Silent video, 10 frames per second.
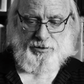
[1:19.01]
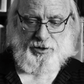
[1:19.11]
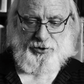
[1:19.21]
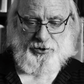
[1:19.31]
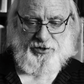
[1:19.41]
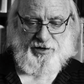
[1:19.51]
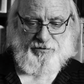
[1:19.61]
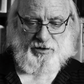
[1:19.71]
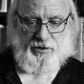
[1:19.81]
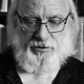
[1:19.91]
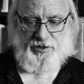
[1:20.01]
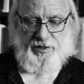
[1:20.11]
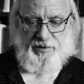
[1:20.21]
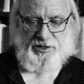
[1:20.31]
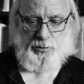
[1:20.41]
The third
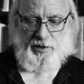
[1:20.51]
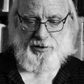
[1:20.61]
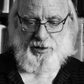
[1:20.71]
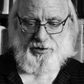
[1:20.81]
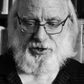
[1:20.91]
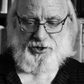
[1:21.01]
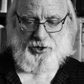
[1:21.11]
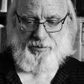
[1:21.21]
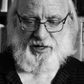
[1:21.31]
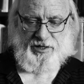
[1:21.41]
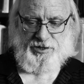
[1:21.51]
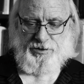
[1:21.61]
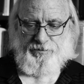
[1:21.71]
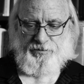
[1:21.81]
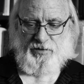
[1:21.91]
difficulty is with the terminus,